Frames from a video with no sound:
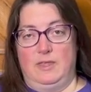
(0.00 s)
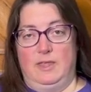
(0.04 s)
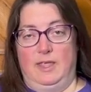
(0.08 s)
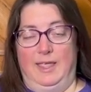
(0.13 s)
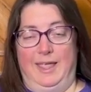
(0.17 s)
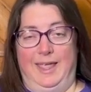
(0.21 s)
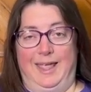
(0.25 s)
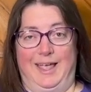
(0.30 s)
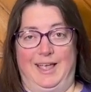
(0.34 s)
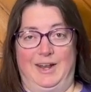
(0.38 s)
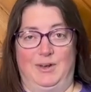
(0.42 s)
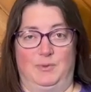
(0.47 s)

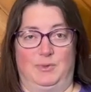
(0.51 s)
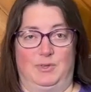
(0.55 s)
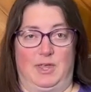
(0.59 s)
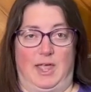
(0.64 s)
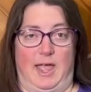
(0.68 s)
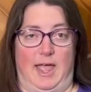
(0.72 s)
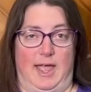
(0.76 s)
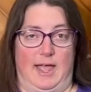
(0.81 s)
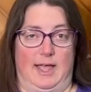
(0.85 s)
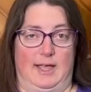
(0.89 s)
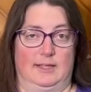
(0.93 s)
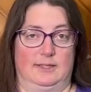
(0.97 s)
And with
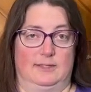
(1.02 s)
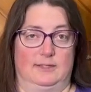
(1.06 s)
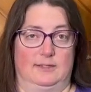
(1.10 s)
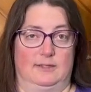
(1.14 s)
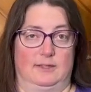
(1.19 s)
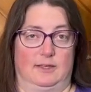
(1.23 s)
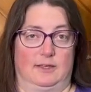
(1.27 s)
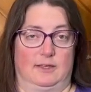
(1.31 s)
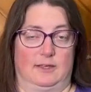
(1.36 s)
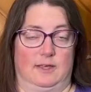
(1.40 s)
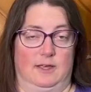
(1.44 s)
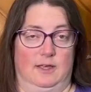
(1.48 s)
cats,
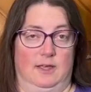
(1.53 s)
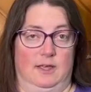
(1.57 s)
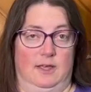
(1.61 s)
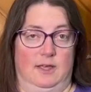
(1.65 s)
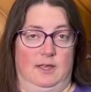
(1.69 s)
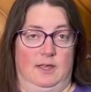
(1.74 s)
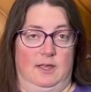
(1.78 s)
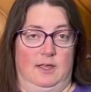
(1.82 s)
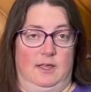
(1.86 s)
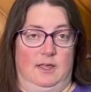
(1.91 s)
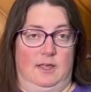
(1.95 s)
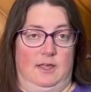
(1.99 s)
like
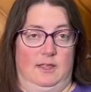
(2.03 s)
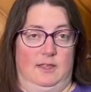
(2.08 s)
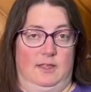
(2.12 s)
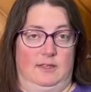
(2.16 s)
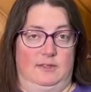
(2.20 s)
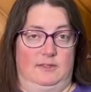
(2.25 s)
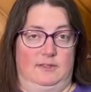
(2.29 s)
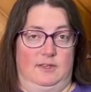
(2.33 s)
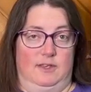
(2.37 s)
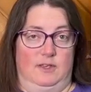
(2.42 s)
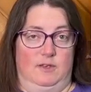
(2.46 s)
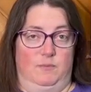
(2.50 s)

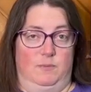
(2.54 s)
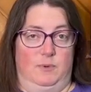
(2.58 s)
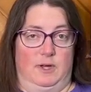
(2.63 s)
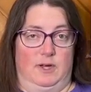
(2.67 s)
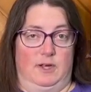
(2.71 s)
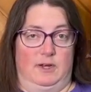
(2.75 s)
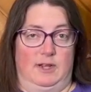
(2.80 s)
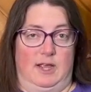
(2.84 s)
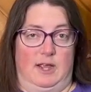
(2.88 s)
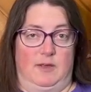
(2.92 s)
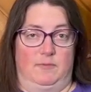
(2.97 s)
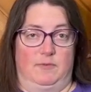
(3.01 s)
let's say you pick a
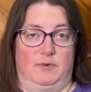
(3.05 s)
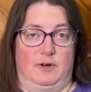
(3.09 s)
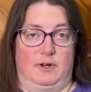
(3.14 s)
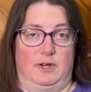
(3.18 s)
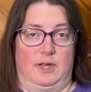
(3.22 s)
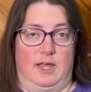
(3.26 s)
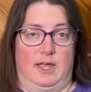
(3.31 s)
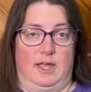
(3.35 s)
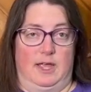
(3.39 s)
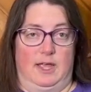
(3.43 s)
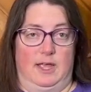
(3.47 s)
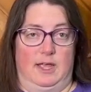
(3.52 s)
name for a
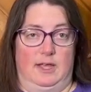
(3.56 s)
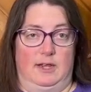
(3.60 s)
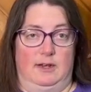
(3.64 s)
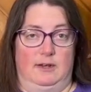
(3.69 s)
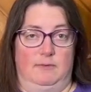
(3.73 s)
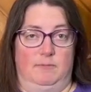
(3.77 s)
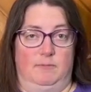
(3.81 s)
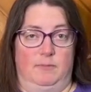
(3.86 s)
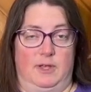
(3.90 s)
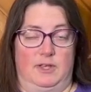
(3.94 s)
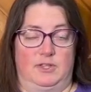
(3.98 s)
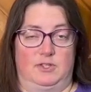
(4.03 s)

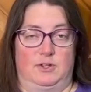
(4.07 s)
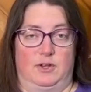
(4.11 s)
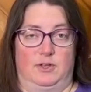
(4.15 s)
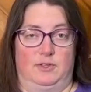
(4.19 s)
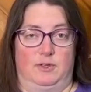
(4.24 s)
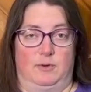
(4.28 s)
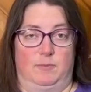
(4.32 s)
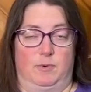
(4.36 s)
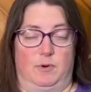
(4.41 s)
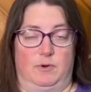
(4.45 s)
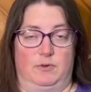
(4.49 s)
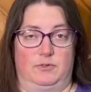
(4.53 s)
kitten based on
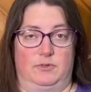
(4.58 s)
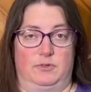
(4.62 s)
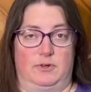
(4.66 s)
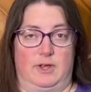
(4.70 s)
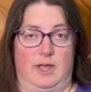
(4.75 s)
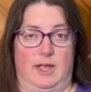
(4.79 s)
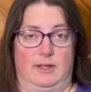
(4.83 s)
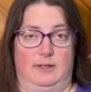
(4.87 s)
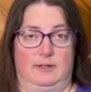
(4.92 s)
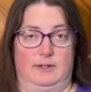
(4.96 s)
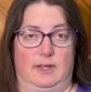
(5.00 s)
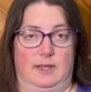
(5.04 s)
their
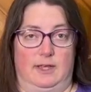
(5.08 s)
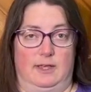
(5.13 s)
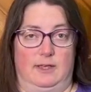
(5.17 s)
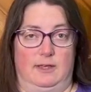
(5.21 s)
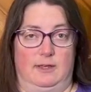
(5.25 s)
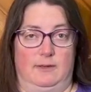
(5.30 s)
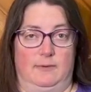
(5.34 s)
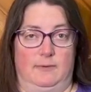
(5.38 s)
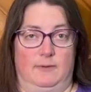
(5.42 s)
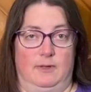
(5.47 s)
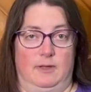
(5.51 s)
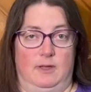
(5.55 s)

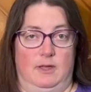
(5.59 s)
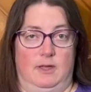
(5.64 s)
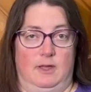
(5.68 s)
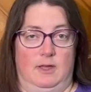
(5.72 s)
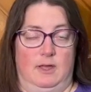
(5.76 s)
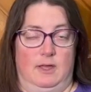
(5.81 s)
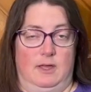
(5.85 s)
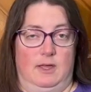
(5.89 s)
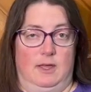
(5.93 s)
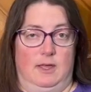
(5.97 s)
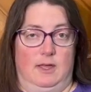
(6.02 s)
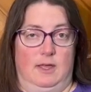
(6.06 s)
personality
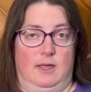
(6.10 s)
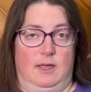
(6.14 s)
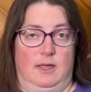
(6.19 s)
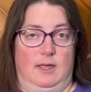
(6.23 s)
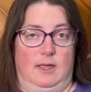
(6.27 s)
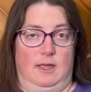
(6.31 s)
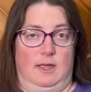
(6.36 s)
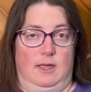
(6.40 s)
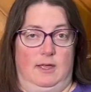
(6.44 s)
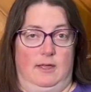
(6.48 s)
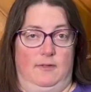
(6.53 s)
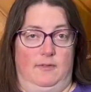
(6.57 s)

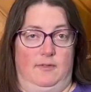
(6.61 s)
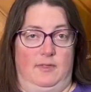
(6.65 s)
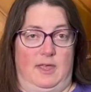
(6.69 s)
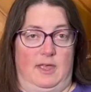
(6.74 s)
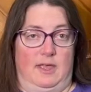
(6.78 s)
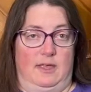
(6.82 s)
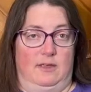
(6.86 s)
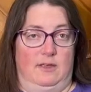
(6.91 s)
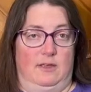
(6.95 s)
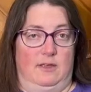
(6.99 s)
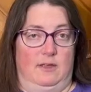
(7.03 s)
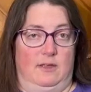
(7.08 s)
and
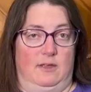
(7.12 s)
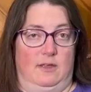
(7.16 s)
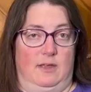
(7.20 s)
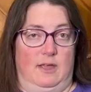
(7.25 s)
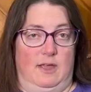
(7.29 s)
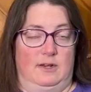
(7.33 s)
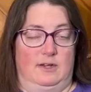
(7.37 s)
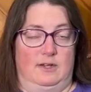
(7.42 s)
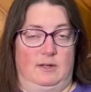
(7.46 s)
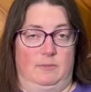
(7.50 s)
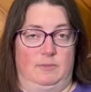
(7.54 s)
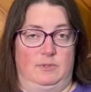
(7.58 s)
they
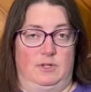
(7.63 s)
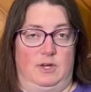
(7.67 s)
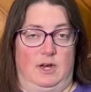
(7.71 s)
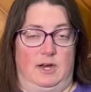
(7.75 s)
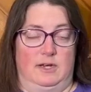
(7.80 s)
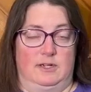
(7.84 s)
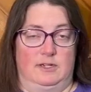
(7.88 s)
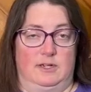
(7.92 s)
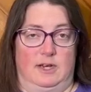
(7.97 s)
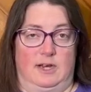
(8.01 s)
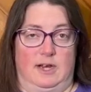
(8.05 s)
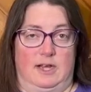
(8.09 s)
end up
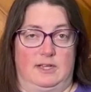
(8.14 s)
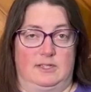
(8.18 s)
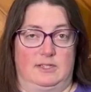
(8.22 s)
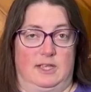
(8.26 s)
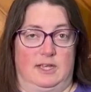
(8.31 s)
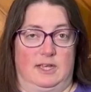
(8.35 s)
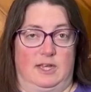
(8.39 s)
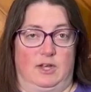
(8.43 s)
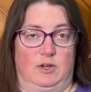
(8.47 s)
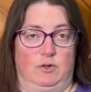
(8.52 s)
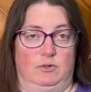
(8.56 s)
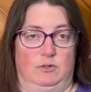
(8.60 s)
changing as they
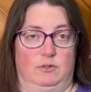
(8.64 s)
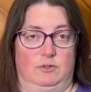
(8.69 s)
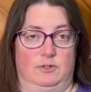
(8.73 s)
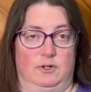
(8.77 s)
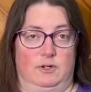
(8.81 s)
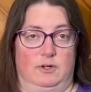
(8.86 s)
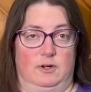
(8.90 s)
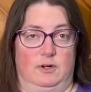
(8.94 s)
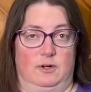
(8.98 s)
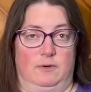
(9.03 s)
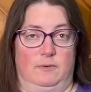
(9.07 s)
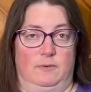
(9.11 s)
get
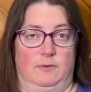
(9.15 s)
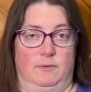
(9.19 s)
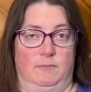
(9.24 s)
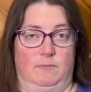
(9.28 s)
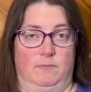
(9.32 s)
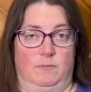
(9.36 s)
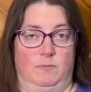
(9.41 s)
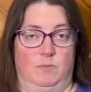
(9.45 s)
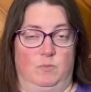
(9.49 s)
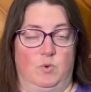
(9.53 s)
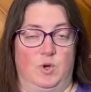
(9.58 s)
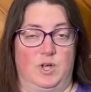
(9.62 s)
older.
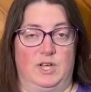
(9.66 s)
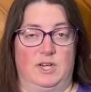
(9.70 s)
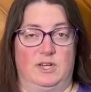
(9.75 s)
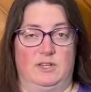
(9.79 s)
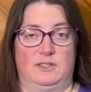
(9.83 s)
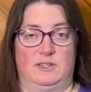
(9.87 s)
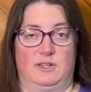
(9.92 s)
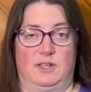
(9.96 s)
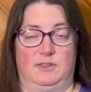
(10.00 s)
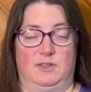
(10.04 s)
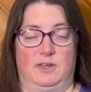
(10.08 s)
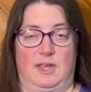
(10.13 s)
Well, you can
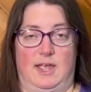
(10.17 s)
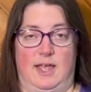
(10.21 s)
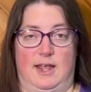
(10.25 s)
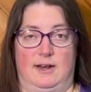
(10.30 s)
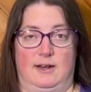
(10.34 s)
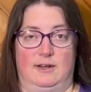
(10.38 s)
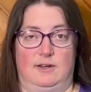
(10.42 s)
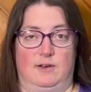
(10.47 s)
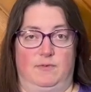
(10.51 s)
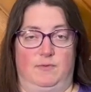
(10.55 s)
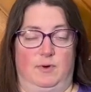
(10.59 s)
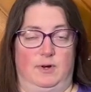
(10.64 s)
just give the cat a
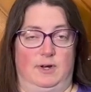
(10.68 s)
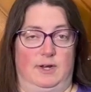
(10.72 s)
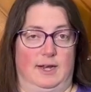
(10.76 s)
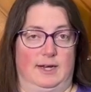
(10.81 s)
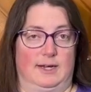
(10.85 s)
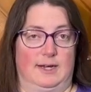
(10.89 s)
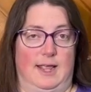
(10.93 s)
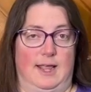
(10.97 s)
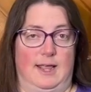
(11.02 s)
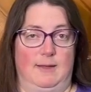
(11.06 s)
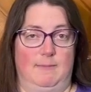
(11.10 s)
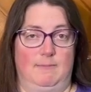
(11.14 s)
different
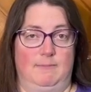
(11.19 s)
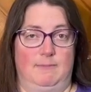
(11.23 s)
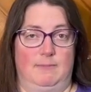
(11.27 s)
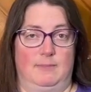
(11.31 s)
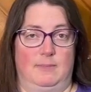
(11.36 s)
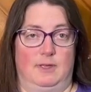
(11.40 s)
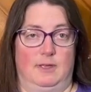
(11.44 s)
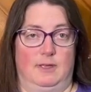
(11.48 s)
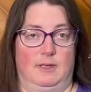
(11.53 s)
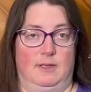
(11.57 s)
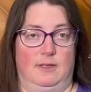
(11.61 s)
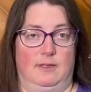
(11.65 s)
nickname
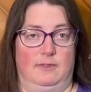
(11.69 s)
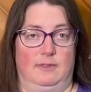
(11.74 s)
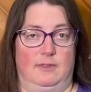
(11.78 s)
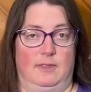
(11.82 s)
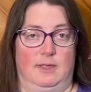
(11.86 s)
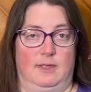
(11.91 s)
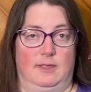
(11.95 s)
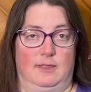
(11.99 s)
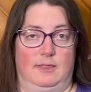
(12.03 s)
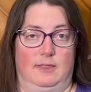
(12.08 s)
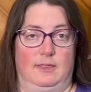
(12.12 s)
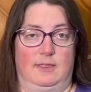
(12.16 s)
and
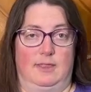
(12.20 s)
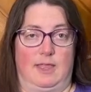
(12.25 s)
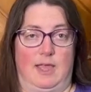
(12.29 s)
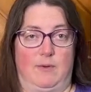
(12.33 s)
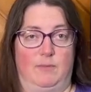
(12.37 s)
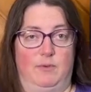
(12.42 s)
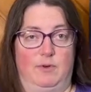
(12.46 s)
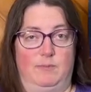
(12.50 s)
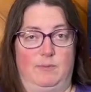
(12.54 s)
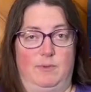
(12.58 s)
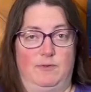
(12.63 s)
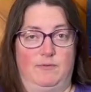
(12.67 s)
then that
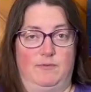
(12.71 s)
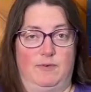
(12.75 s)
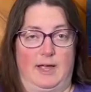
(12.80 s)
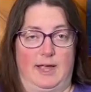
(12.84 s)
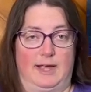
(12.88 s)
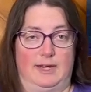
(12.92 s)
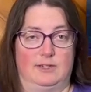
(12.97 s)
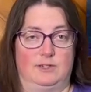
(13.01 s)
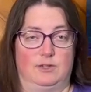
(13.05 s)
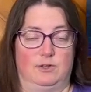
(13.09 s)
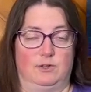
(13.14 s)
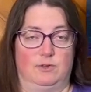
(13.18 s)
would be
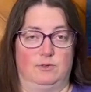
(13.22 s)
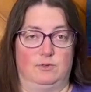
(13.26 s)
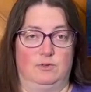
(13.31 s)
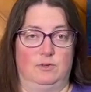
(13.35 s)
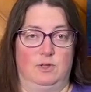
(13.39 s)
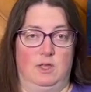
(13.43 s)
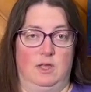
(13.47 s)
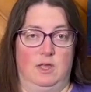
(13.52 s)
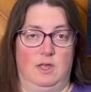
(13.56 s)
fine too.